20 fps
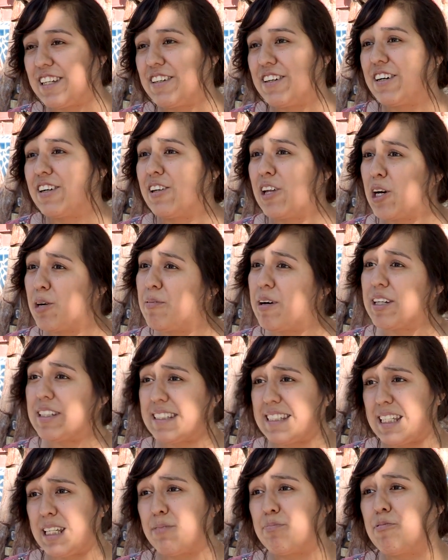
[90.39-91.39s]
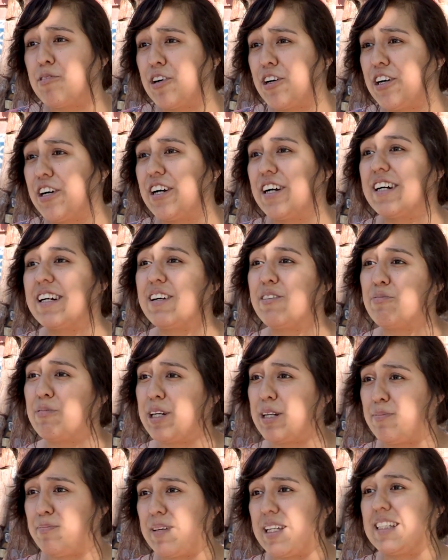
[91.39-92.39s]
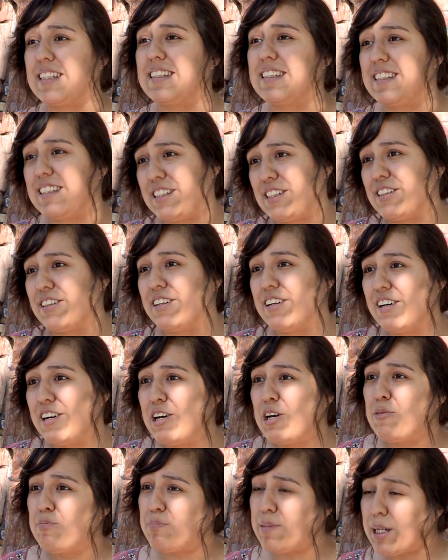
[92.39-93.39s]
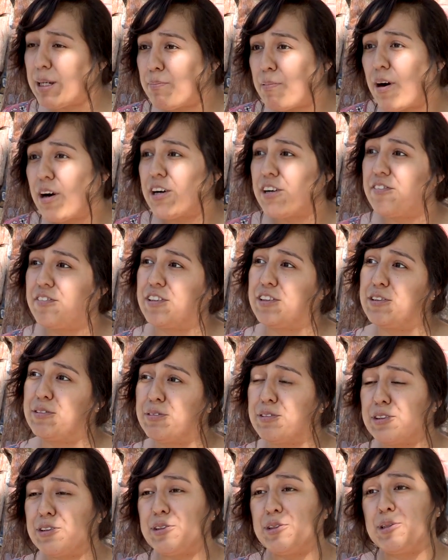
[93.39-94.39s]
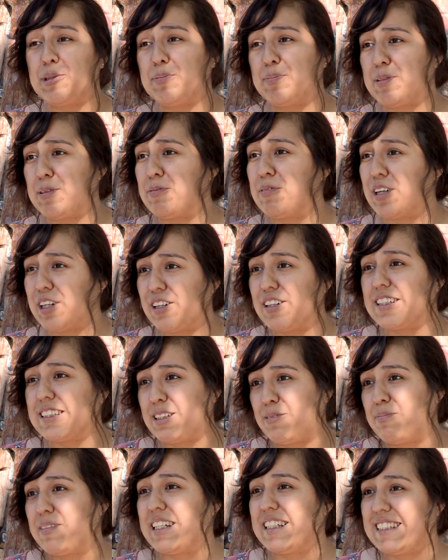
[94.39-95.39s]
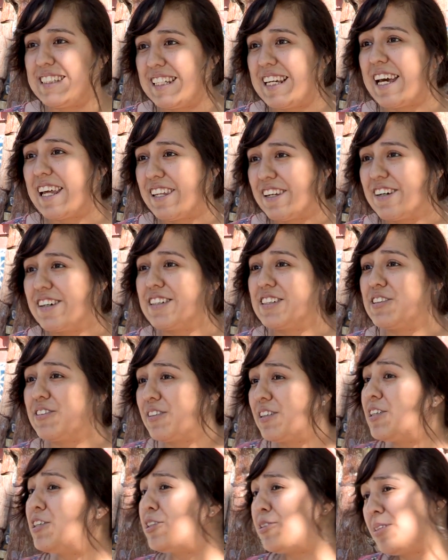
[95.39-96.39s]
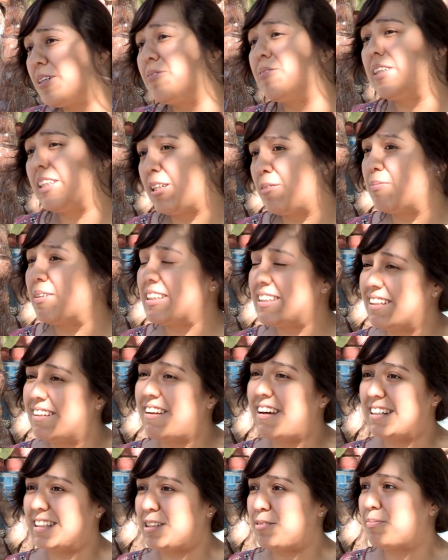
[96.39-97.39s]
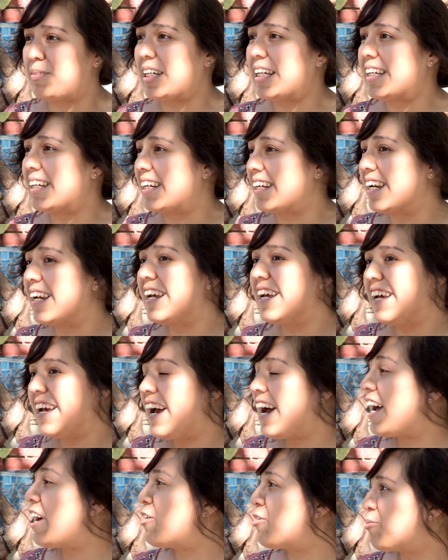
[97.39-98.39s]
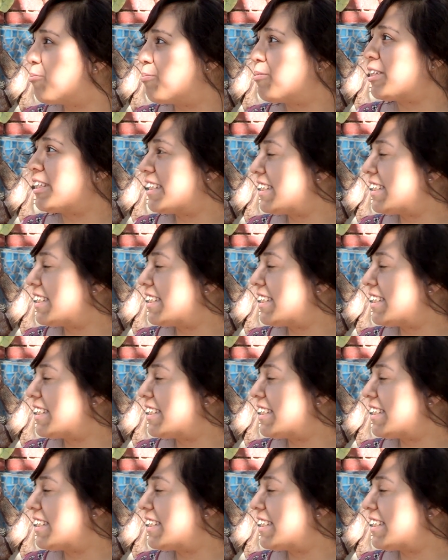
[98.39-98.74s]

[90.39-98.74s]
other and a lot about teamwork and what it means to be a part of a group and work on something together. So, the tree really means a lot to me, and I hope we